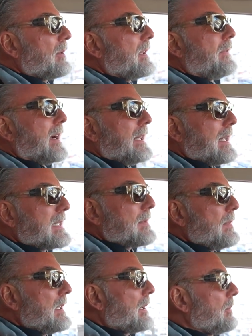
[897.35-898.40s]
they financed
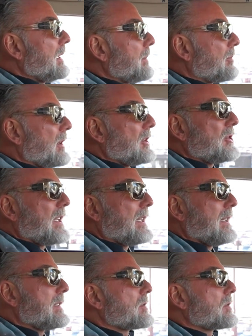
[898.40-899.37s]
me, I really appreciate it.